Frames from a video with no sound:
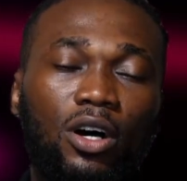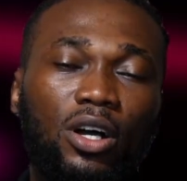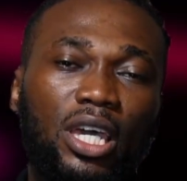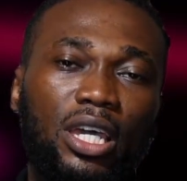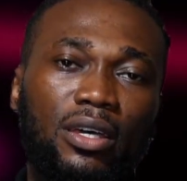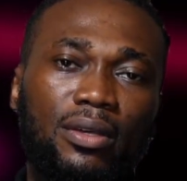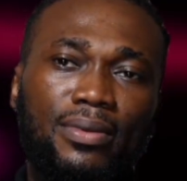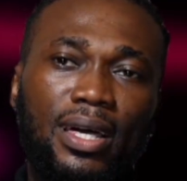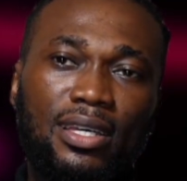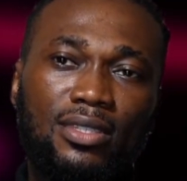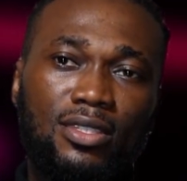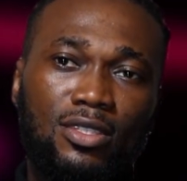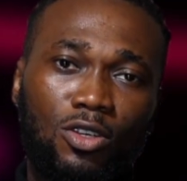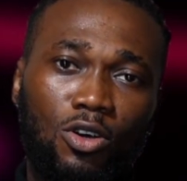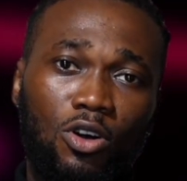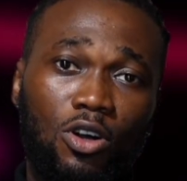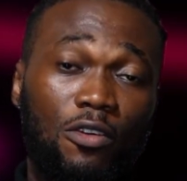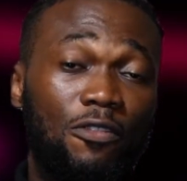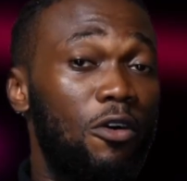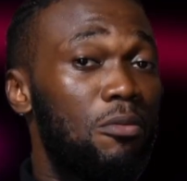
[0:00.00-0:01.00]
Okay, that
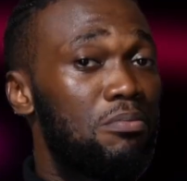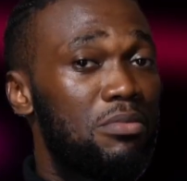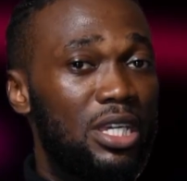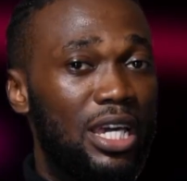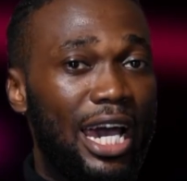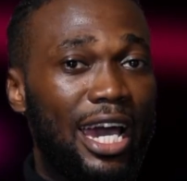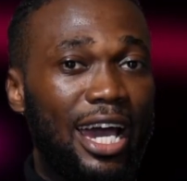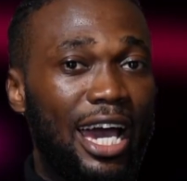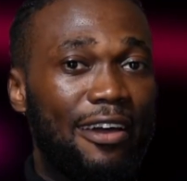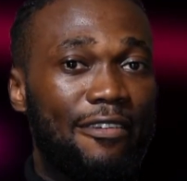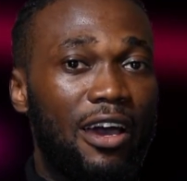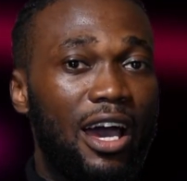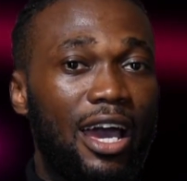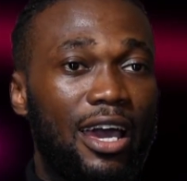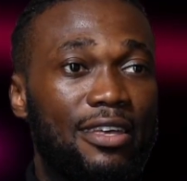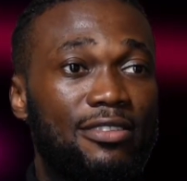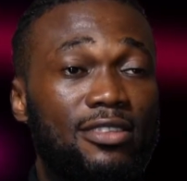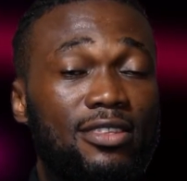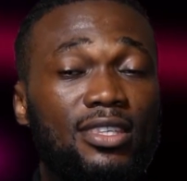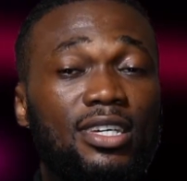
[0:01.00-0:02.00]
song, for me,
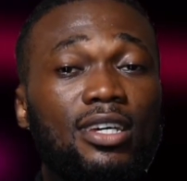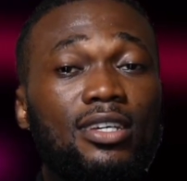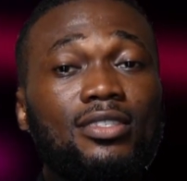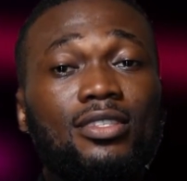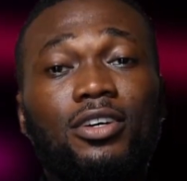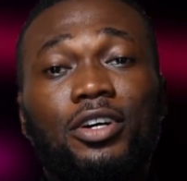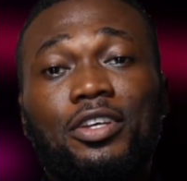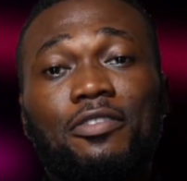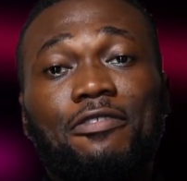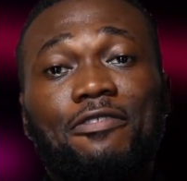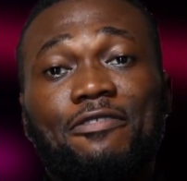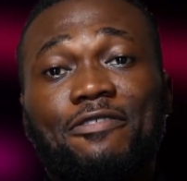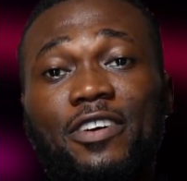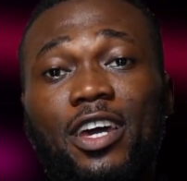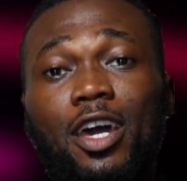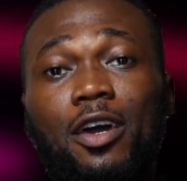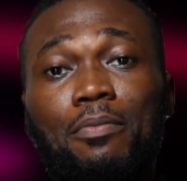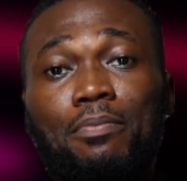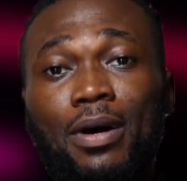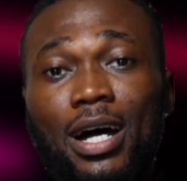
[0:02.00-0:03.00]
I think it's not a
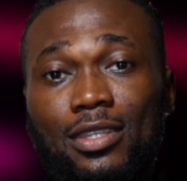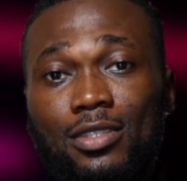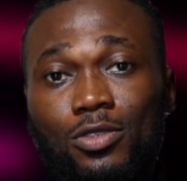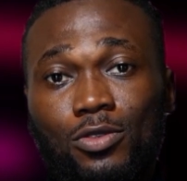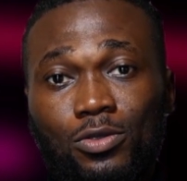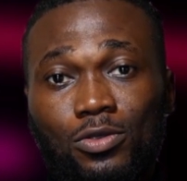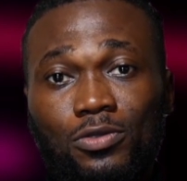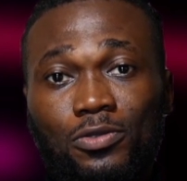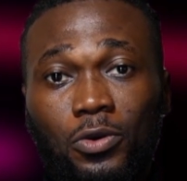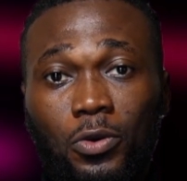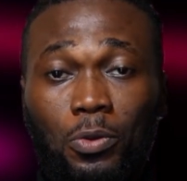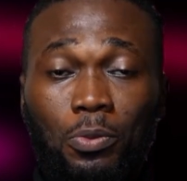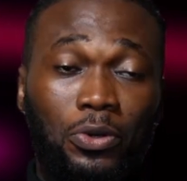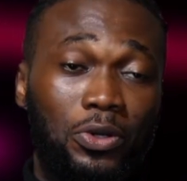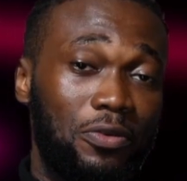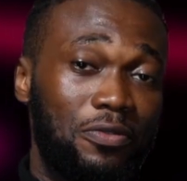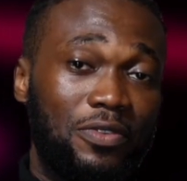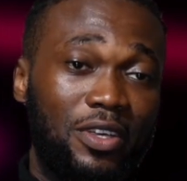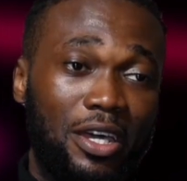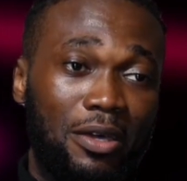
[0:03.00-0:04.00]
fair battle for
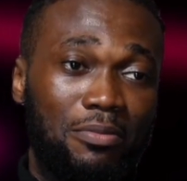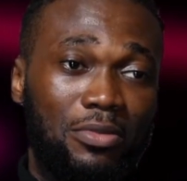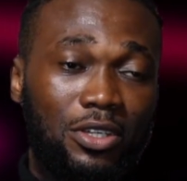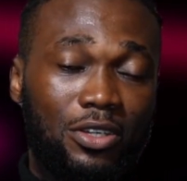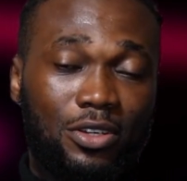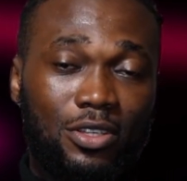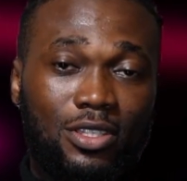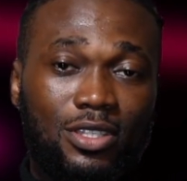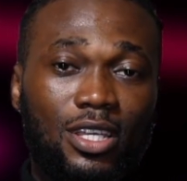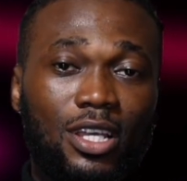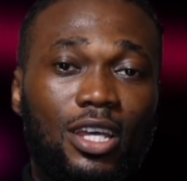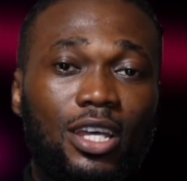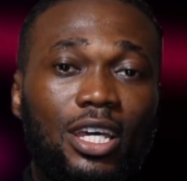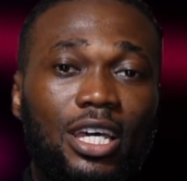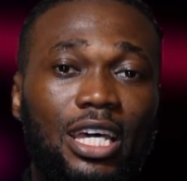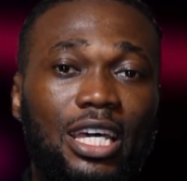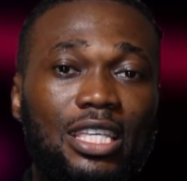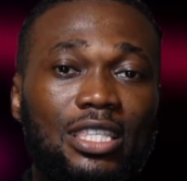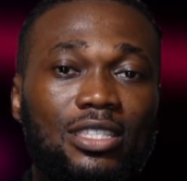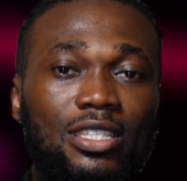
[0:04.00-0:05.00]
both of them because
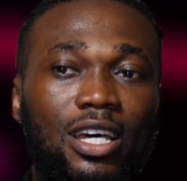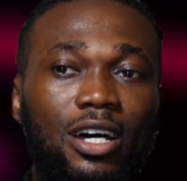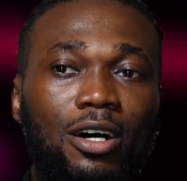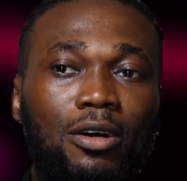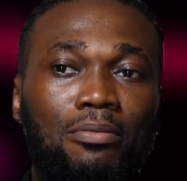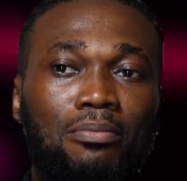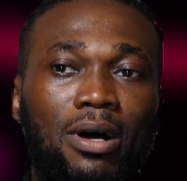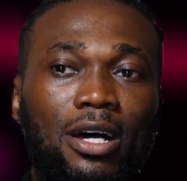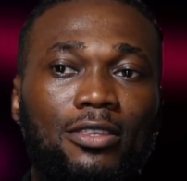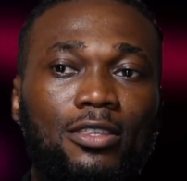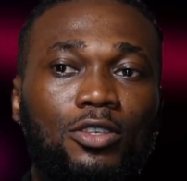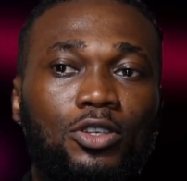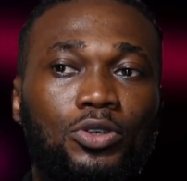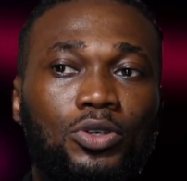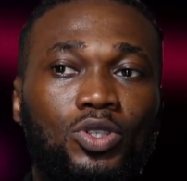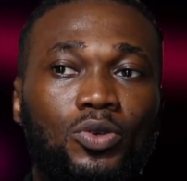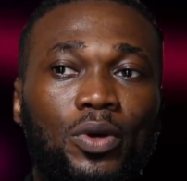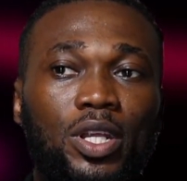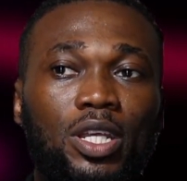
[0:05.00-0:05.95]
it's Matthew has